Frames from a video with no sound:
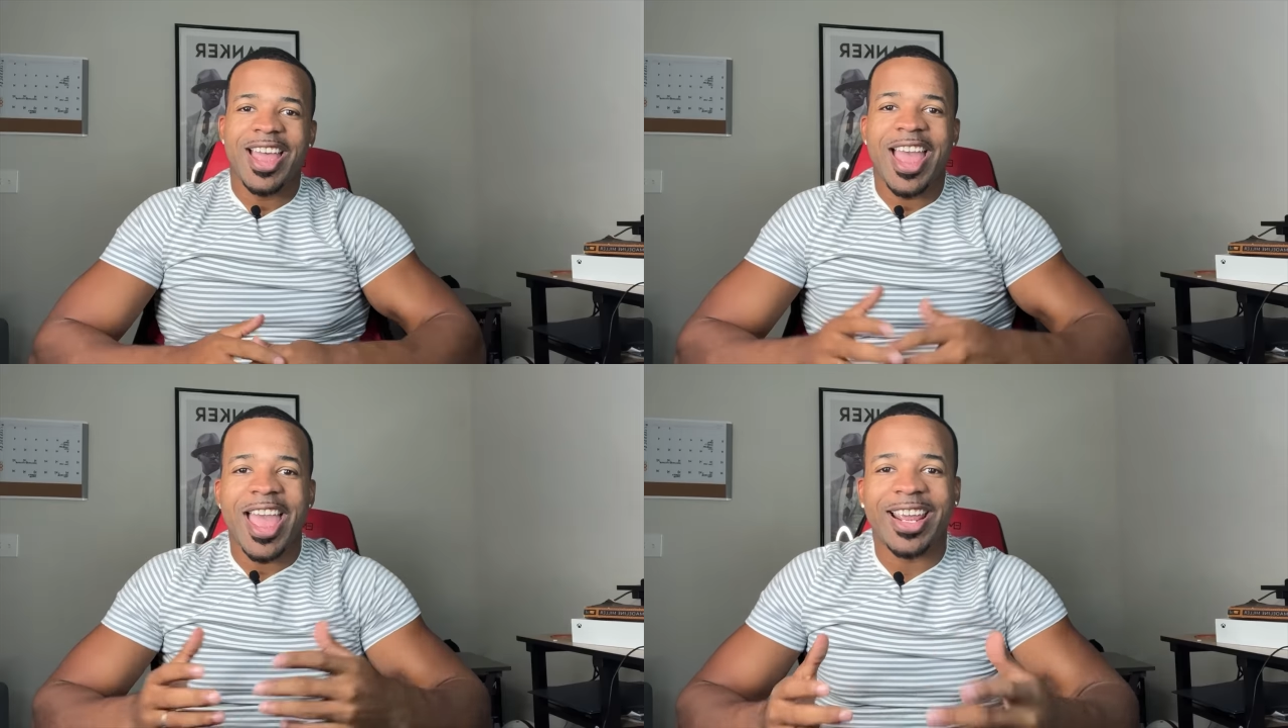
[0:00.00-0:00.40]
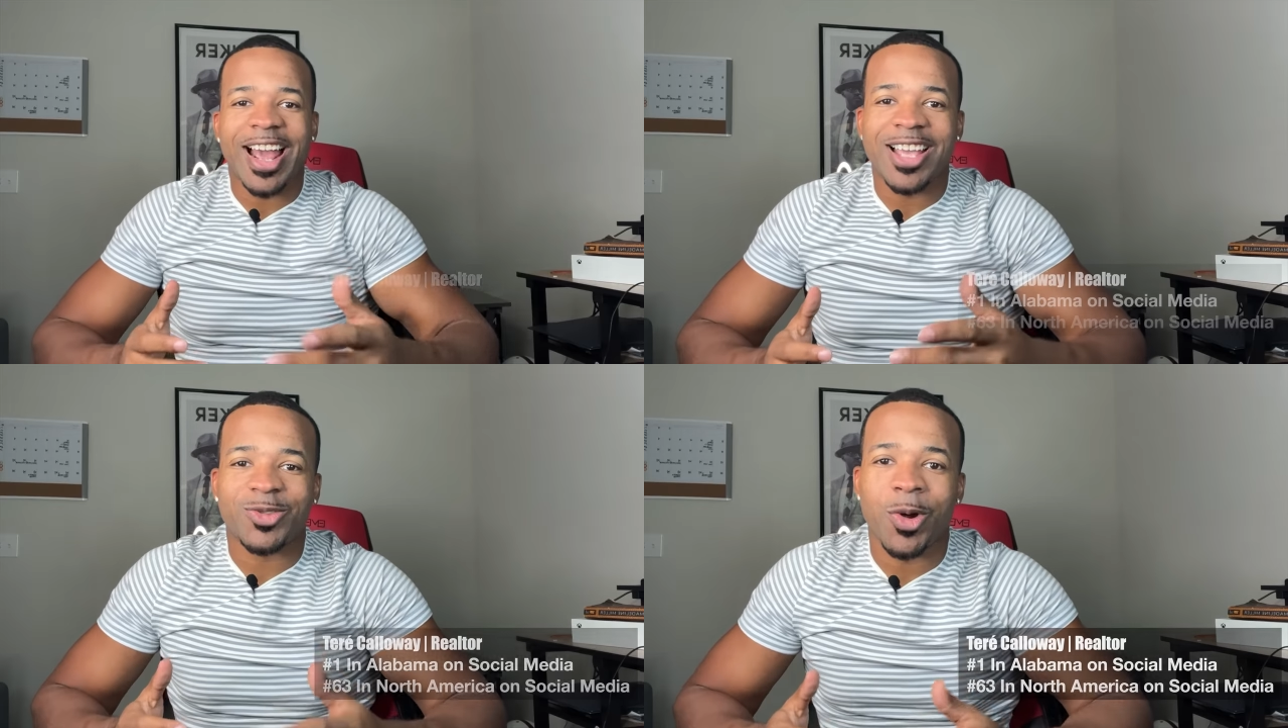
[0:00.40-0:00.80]
Hey
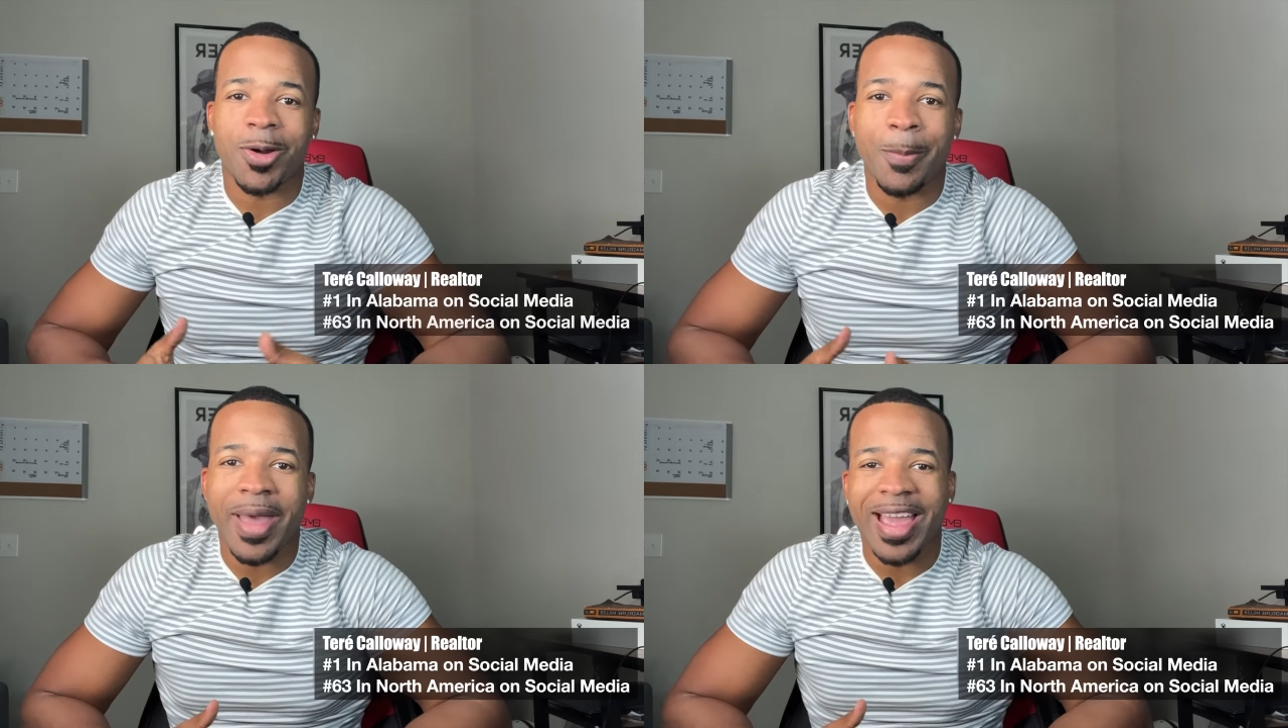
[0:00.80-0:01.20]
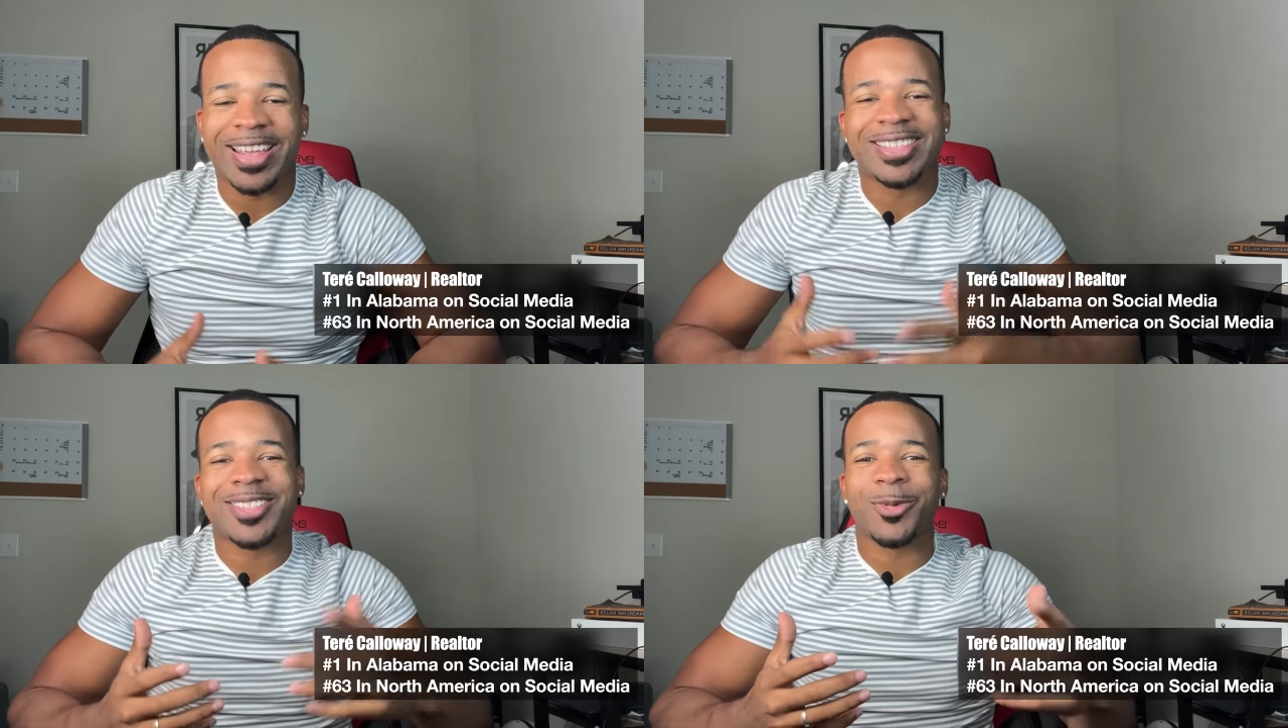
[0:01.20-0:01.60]
guys, welcome back.
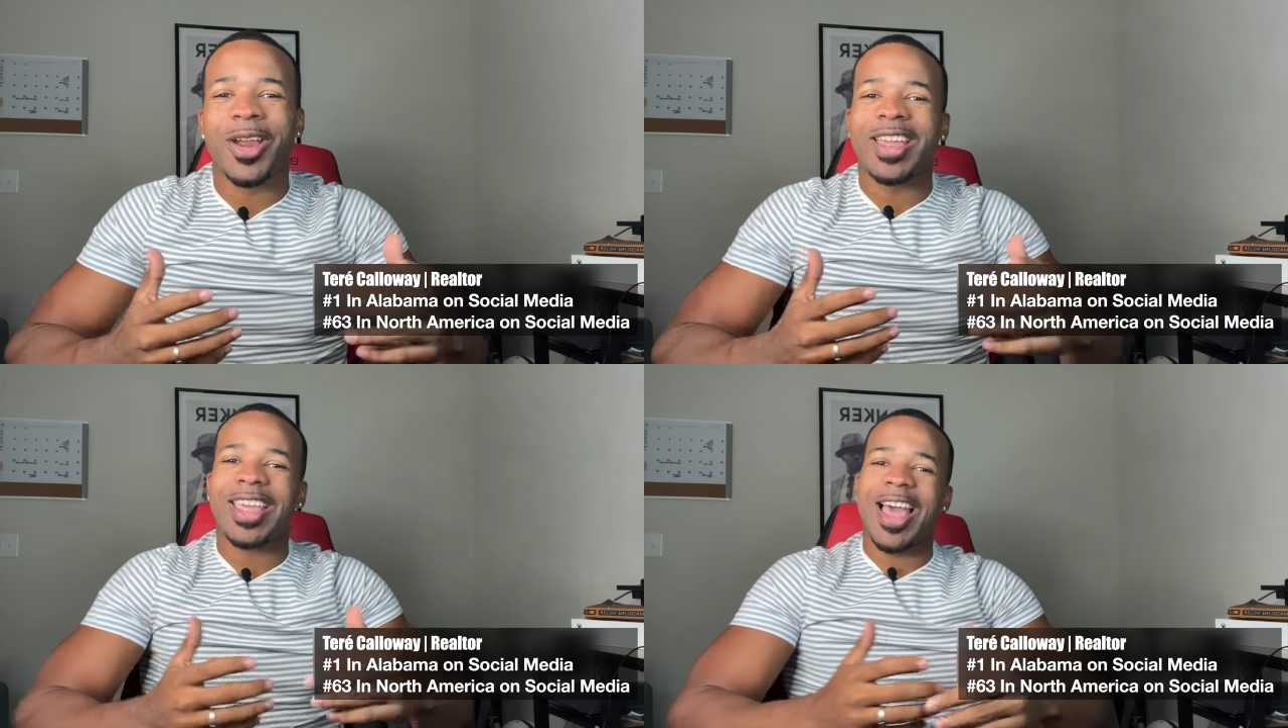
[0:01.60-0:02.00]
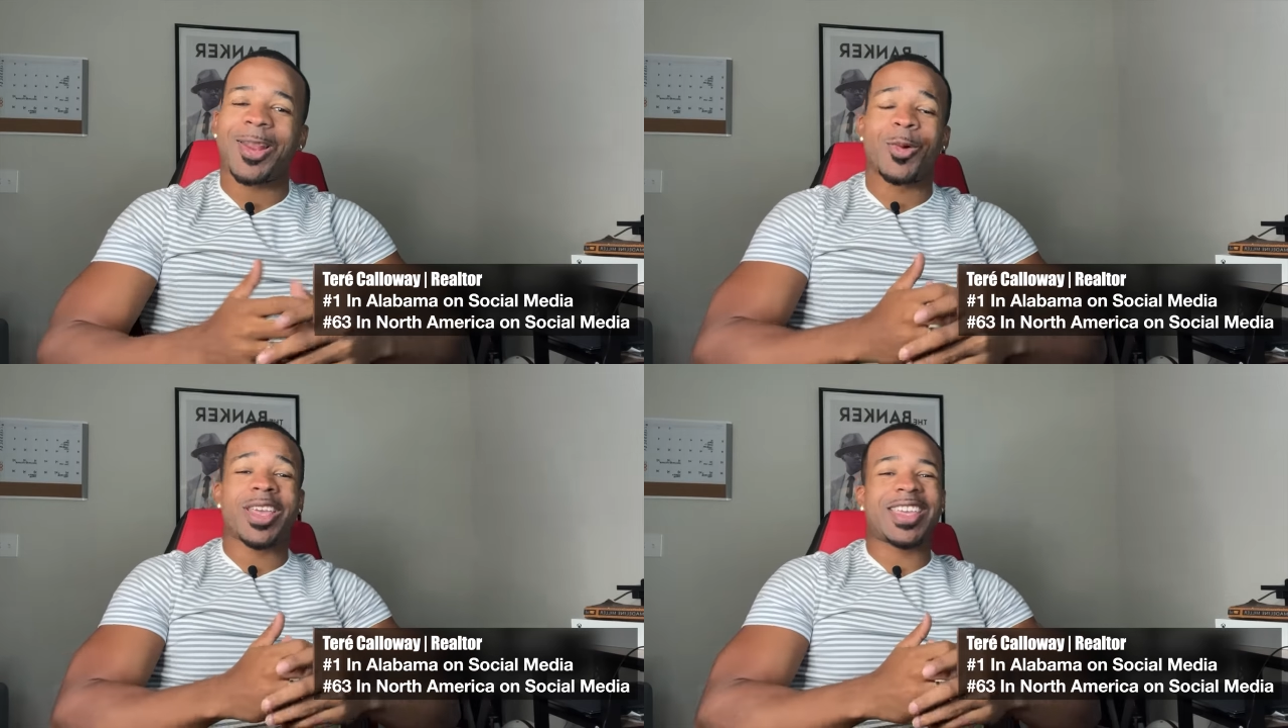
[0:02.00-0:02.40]
It's Teray
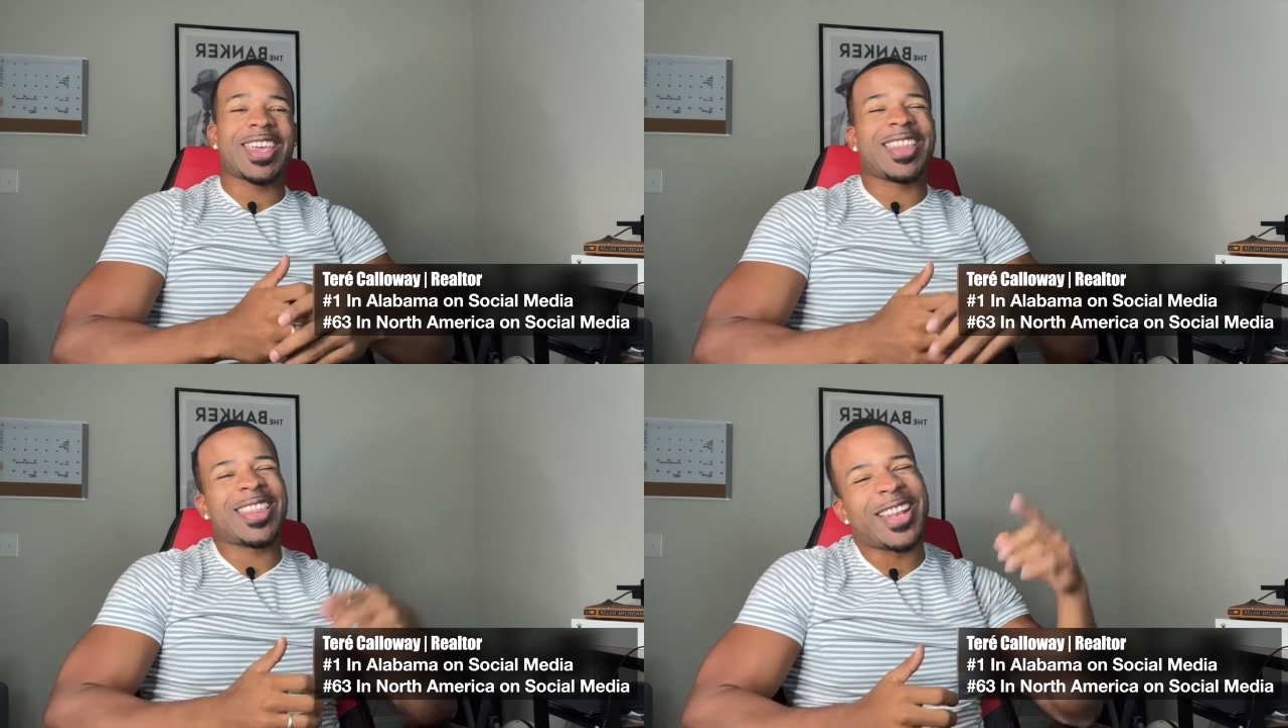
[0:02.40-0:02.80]
Callaway again,